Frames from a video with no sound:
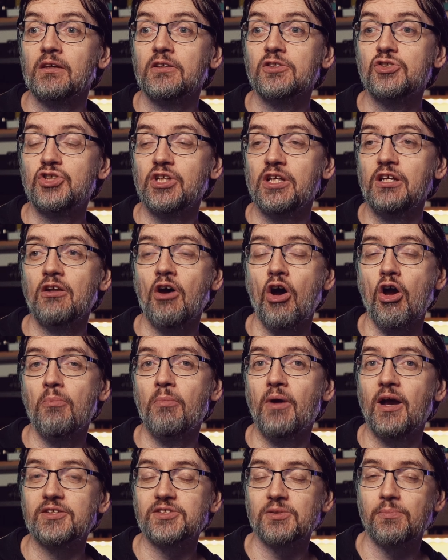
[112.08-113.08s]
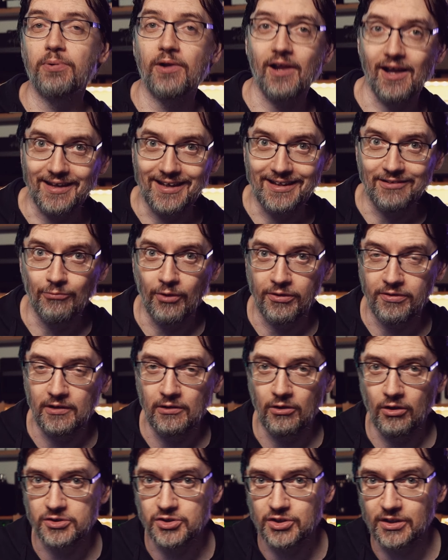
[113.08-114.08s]
Genome as a plugin within
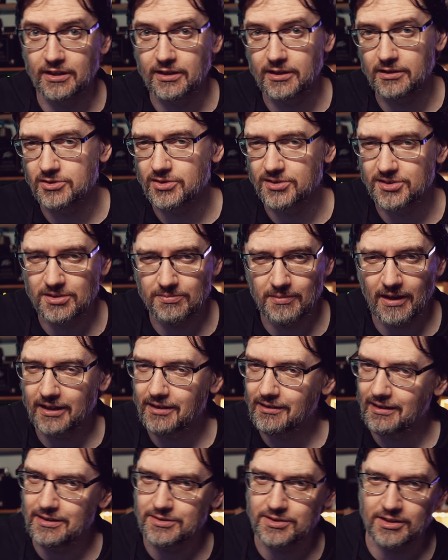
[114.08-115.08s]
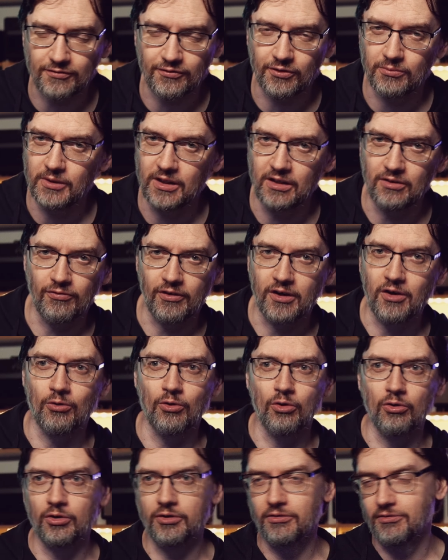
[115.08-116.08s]
Logic just to make it easier for me to
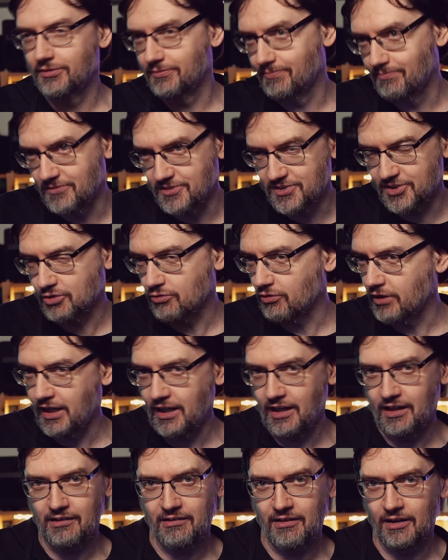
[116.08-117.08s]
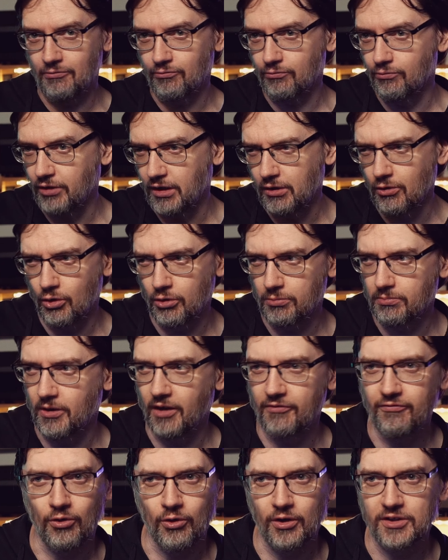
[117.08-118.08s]
record the screen and record
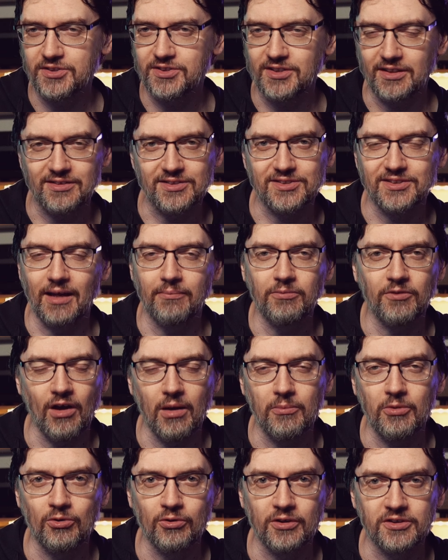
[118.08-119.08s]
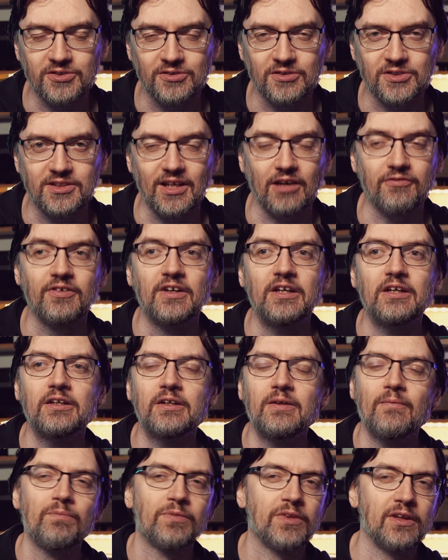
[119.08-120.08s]
my voice at the same time and all that sort of
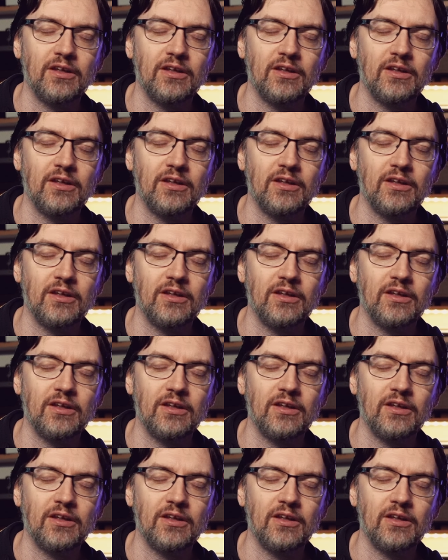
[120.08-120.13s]
stuff.